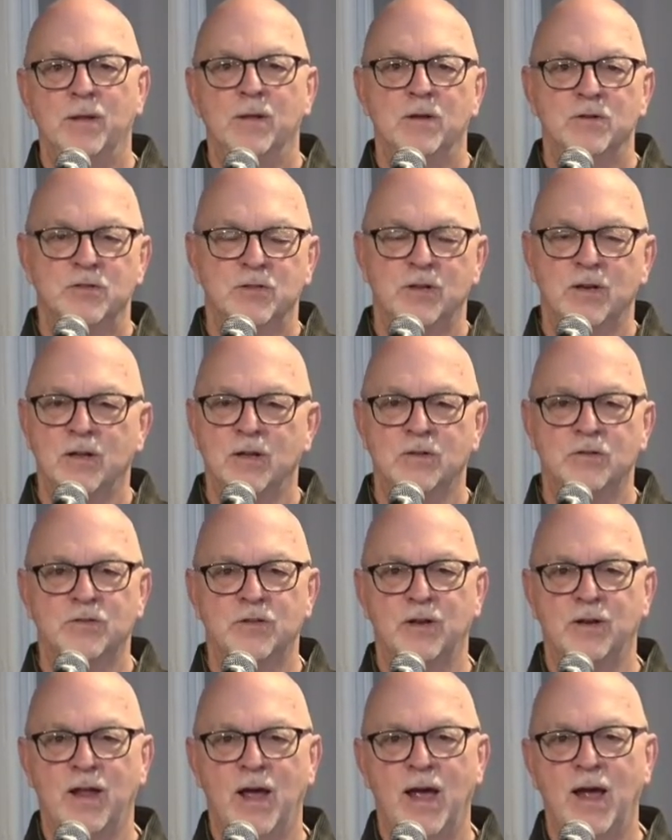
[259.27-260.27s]
to be listening to
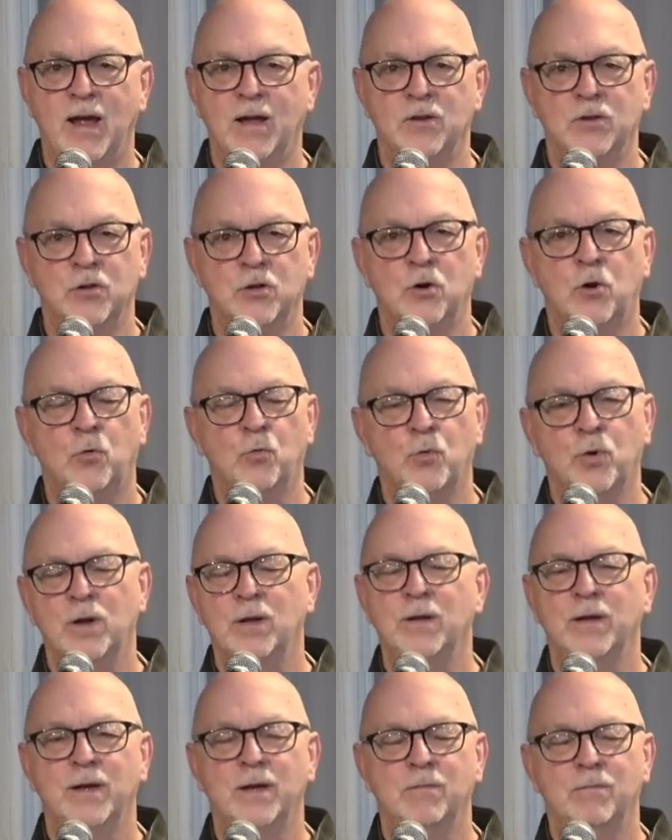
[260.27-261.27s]
this today and you
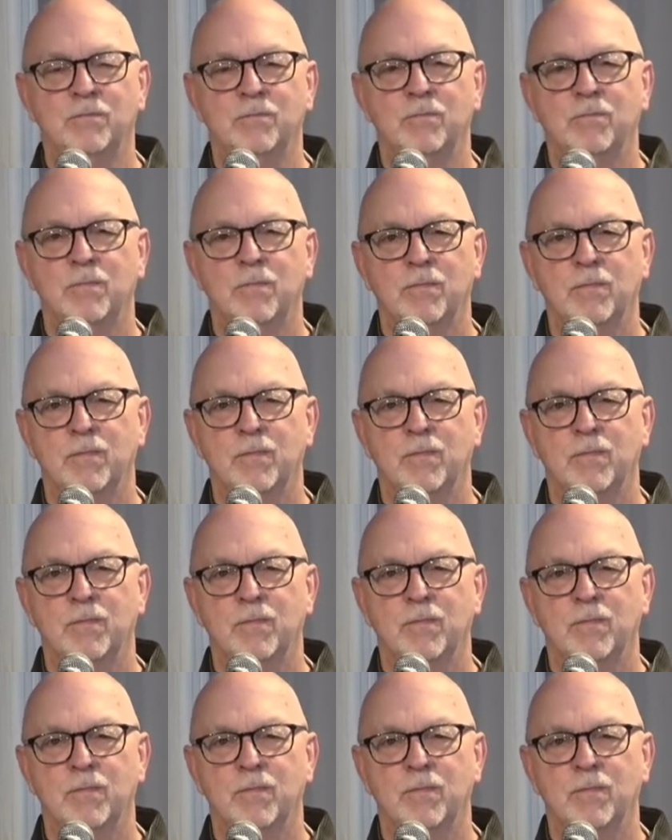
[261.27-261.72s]
don't really